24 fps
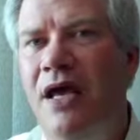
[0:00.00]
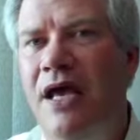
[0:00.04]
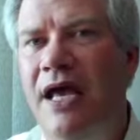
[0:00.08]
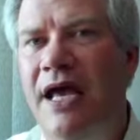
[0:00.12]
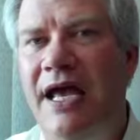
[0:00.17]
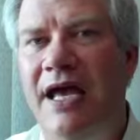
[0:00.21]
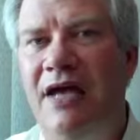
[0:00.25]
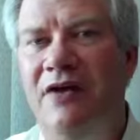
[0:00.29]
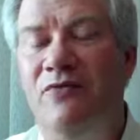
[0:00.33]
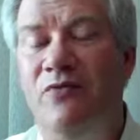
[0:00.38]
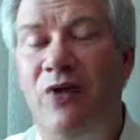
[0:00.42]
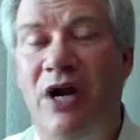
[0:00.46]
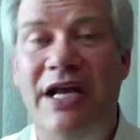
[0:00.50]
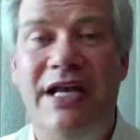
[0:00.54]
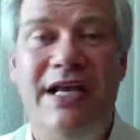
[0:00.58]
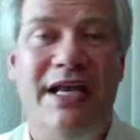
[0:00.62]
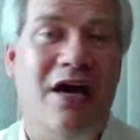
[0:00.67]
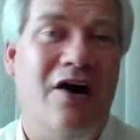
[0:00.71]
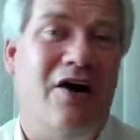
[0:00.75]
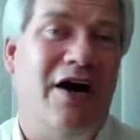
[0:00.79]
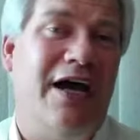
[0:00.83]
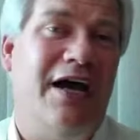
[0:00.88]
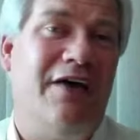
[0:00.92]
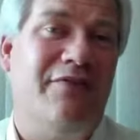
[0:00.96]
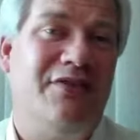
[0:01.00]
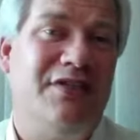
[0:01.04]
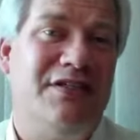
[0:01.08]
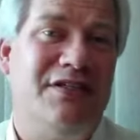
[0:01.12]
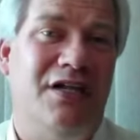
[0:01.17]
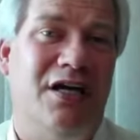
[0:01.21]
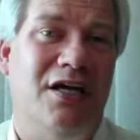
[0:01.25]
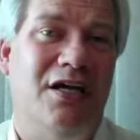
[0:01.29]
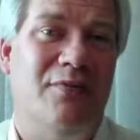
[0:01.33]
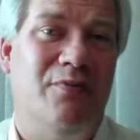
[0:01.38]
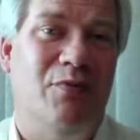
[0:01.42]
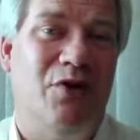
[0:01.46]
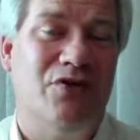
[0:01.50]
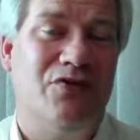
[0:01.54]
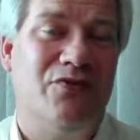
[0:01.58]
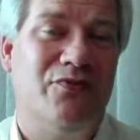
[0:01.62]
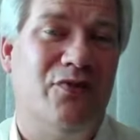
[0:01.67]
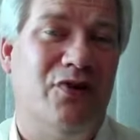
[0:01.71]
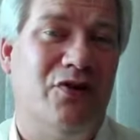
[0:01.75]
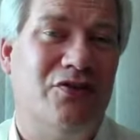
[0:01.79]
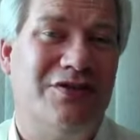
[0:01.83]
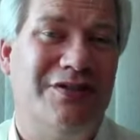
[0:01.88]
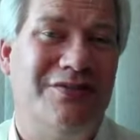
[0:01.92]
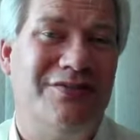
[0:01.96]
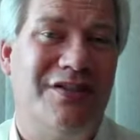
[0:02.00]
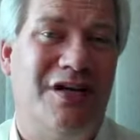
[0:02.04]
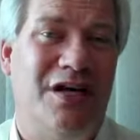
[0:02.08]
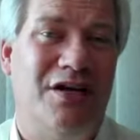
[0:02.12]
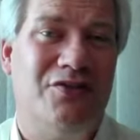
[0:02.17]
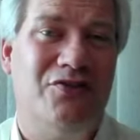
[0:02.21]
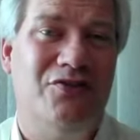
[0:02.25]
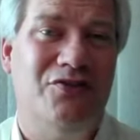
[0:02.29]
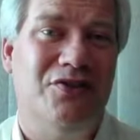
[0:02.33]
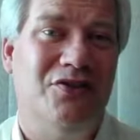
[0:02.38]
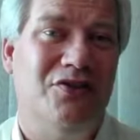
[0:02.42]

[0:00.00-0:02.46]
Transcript: And right now, I have to tell you, most folks I talk to,